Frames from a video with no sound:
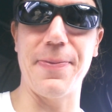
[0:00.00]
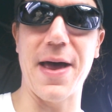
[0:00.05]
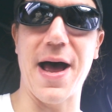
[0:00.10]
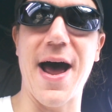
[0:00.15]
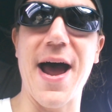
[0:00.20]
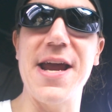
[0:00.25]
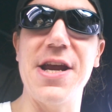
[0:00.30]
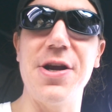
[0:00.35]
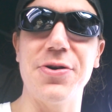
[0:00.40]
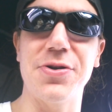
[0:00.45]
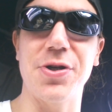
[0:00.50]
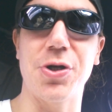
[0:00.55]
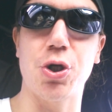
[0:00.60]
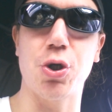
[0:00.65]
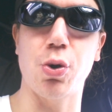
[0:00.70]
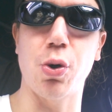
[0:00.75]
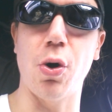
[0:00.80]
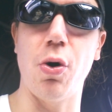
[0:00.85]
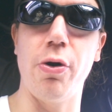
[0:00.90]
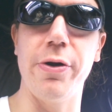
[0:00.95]
I used to
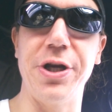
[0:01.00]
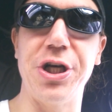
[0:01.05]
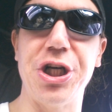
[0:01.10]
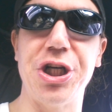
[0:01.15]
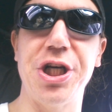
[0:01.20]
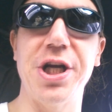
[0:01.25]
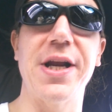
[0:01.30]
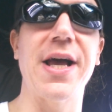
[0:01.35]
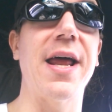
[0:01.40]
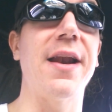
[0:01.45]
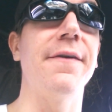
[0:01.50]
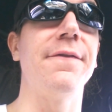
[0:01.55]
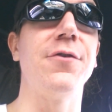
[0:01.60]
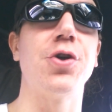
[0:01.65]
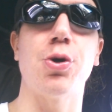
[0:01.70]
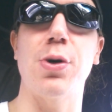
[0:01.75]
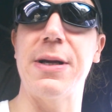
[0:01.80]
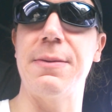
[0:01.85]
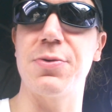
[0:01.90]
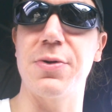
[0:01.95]
troll the shit out of
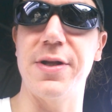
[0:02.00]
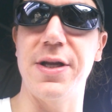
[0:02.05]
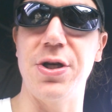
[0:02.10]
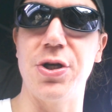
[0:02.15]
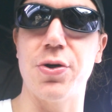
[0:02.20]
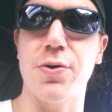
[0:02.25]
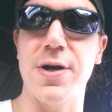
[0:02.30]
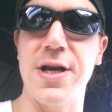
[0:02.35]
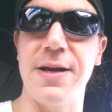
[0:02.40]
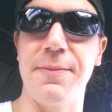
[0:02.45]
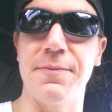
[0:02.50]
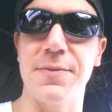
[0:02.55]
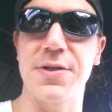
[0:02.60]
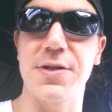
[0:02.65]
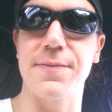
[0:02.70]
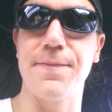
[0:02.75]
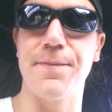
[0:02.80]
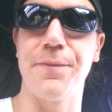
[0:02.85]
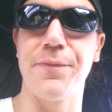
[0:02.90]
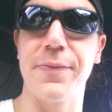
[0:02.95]
Dreams Within Dreams,